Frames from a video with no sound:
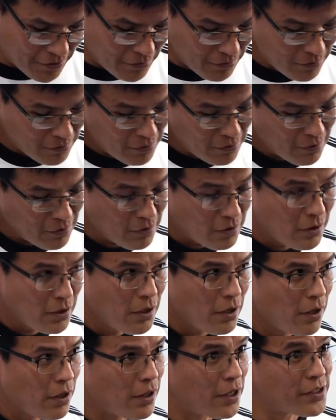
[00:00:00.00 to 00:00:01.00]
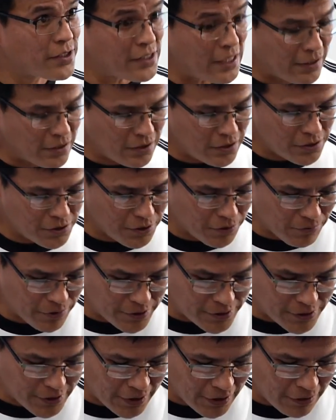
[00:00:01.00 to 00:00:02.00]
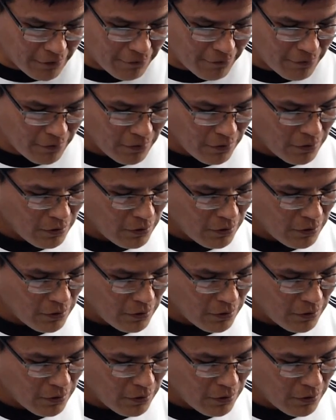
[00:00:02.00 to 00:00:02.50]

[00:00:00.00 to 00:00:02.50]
you, the sentence you receive,